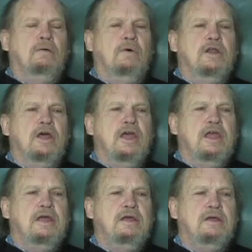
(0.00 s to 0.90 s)
One
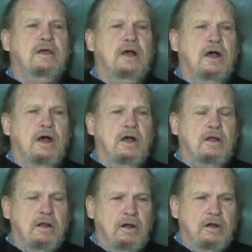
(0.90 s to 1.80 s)
day,
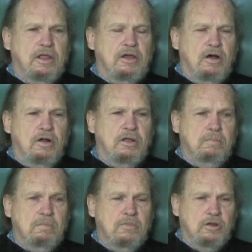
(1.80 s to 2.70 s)
Ernie called a
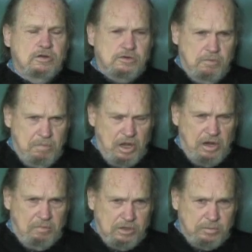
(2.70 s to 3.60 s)
newsroom
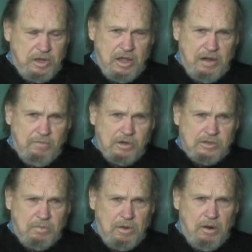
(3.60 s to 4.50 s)
meeting, which we had every
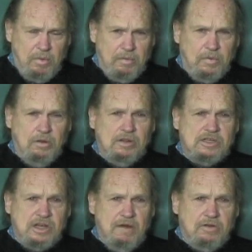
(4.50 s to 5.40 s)
once in a while. We would do
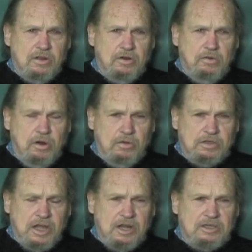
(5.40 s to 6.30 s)
this after the new
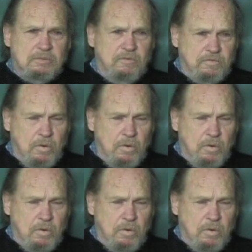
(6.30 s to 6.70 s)
newscaster,